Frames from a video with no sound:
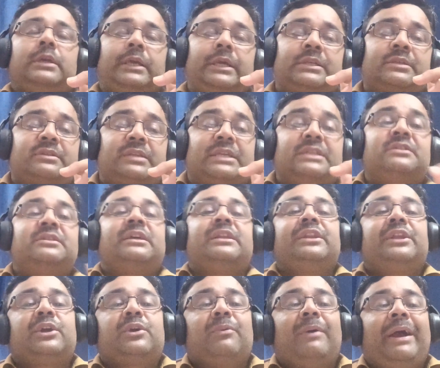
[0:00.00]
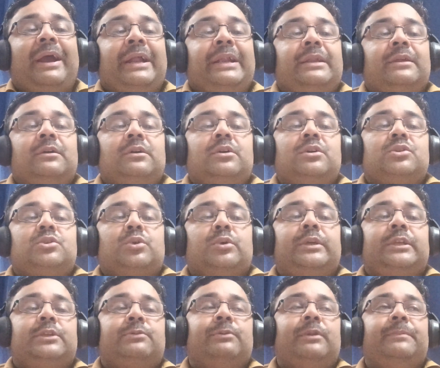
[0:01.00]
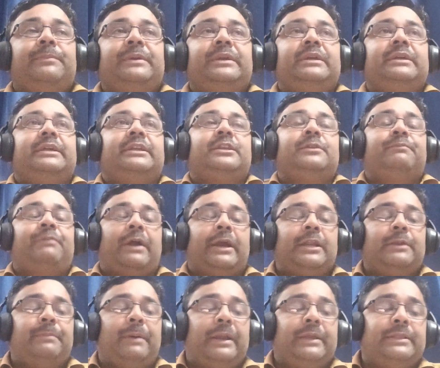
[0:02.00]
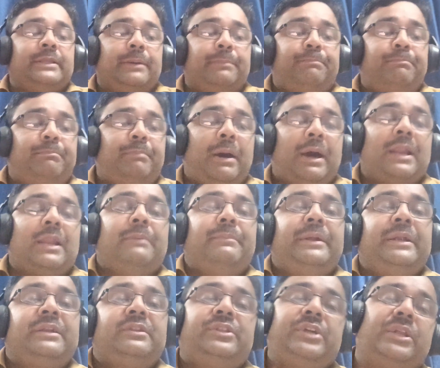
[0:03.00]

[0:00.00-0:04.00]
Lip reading: extension required, so it will be ratified by the parliament,